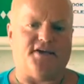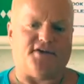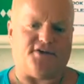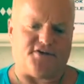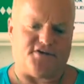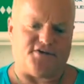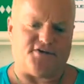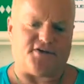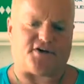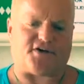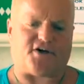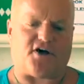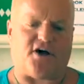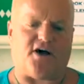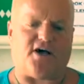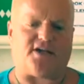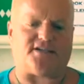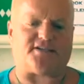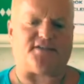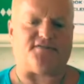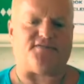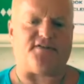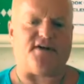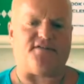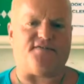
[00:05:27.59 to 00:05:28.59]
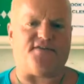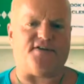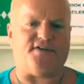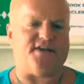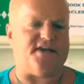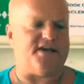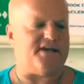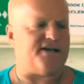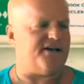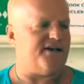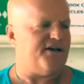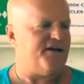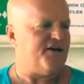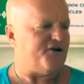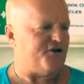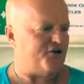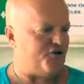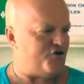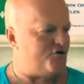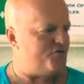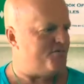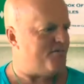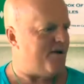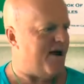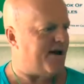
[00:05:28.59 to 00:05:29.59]
You're the cause of everything.
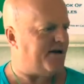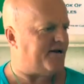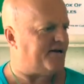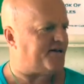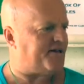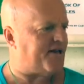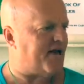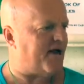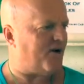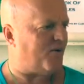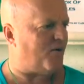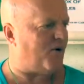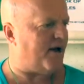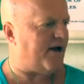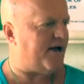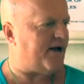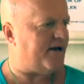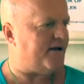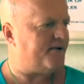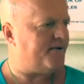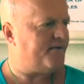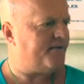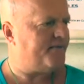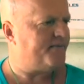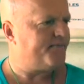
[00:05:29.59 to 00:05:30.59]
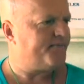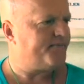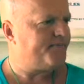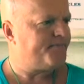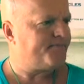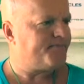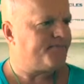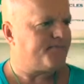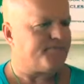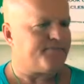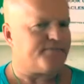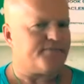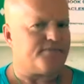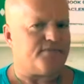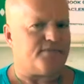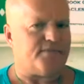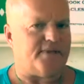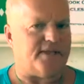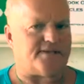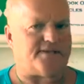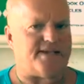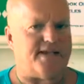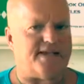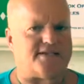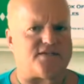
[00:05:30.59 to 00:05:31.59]
You made it that way.
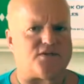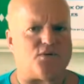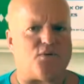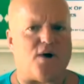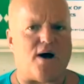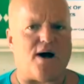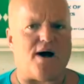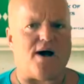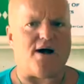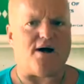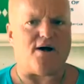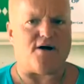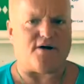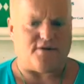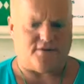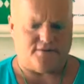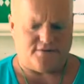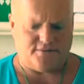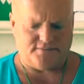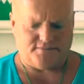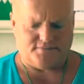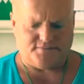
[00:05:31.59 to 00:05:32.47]
That takes a while.